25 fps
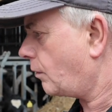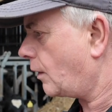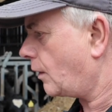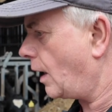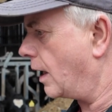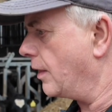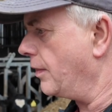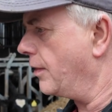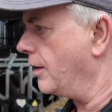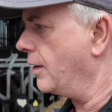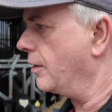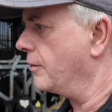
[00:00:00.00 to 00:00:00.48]

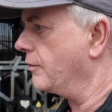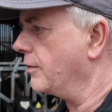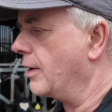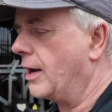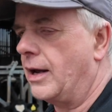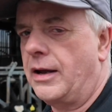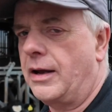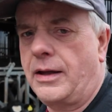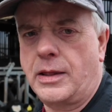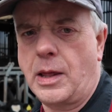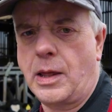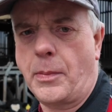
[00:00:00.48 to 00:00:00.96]
and
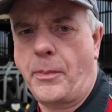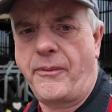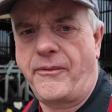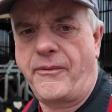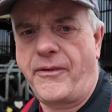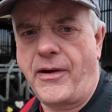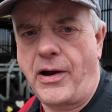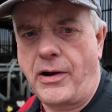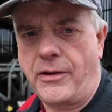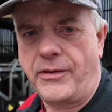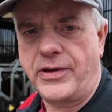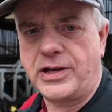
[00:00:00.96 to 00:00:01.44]
they're
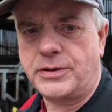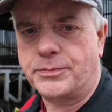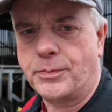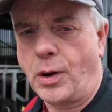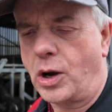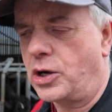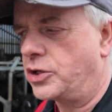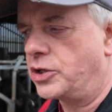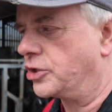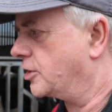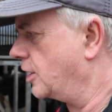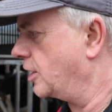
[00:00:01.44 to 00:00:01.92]
preferring this
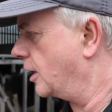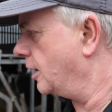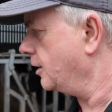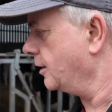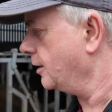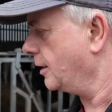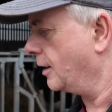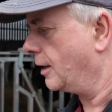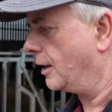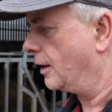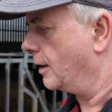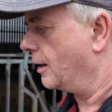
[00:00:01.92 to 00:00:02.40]
moisture
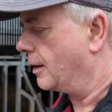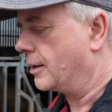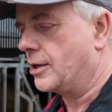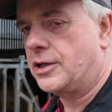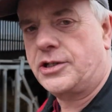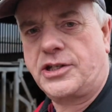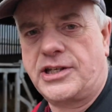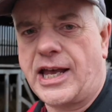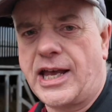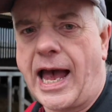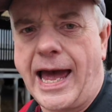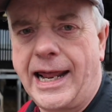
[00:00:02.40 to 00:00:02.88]

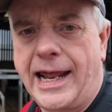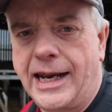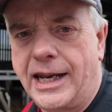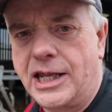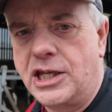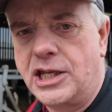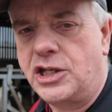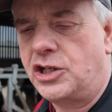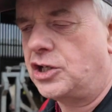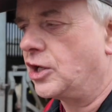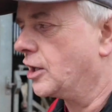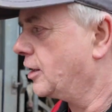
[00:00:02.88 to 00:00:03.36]

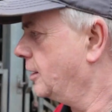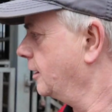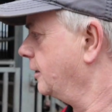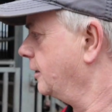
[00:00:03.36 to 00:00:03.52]
silage